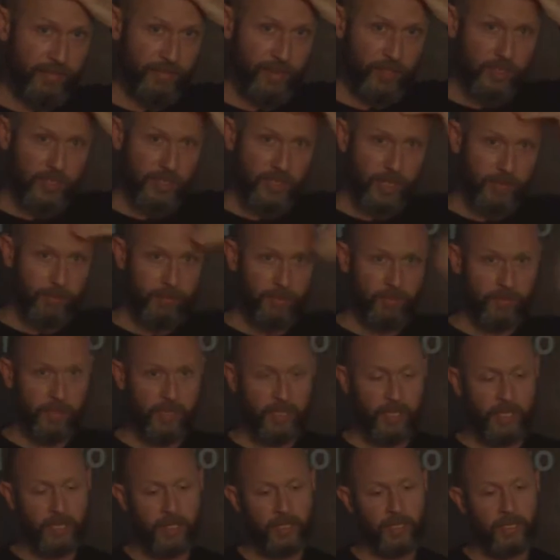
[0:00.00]
foot type of a
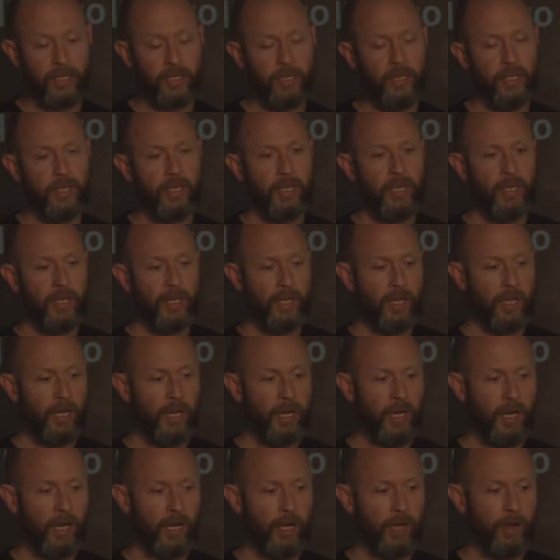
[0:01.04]
thing.
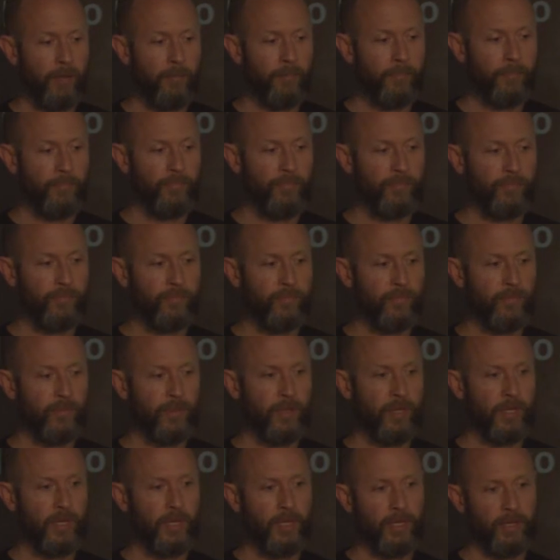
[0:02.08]
Um,
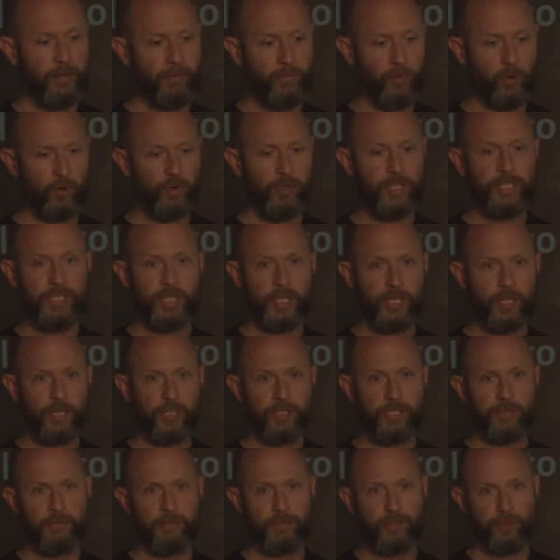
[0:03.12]
in more recent
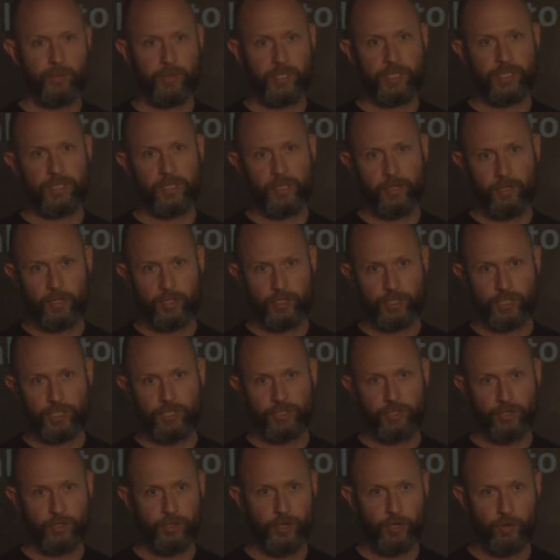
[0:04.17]
years, I've switched to their
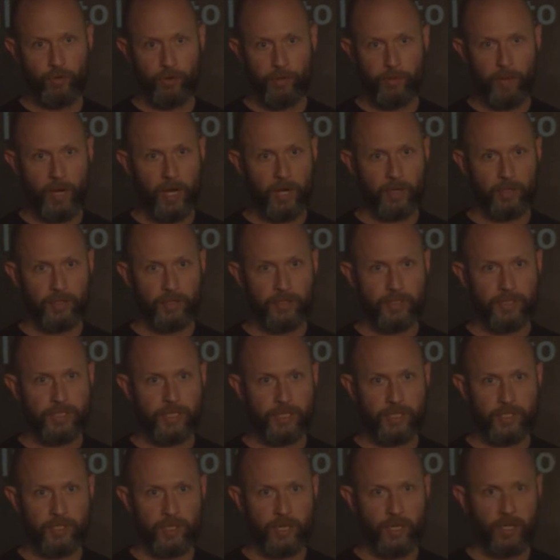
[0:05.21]
just their newer models.
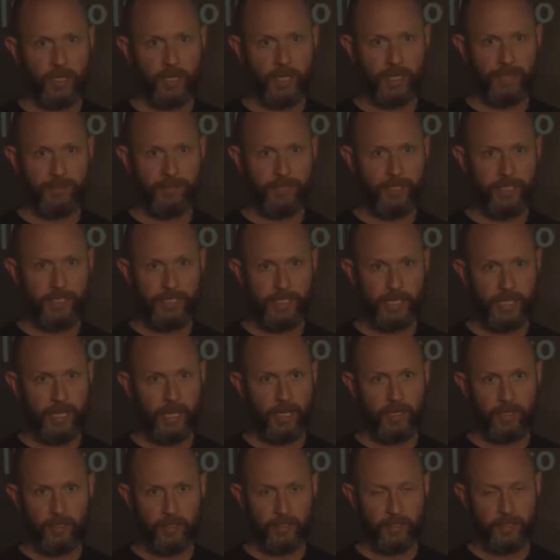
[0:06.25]
That's all like
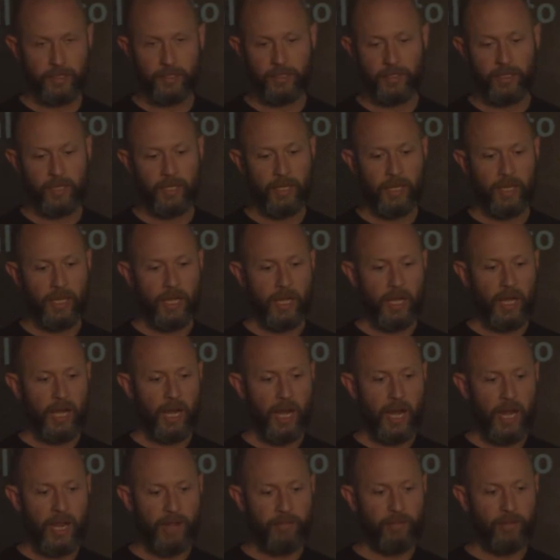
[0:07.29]
TTL, and
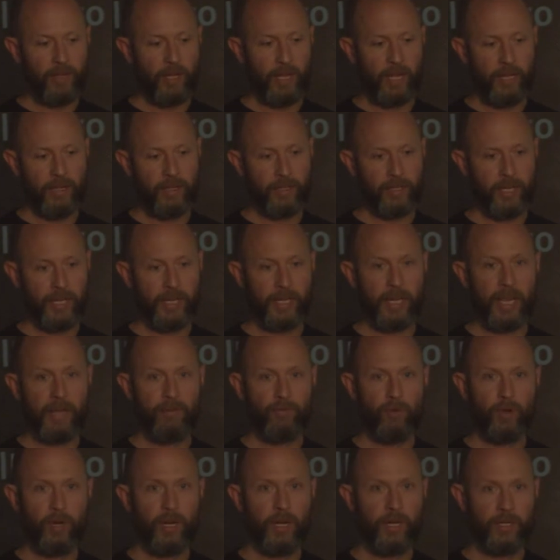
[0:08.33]
I have a, I like have
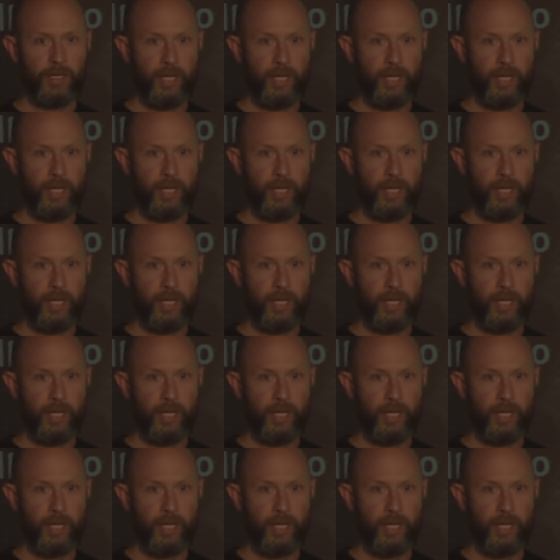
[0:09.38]
one on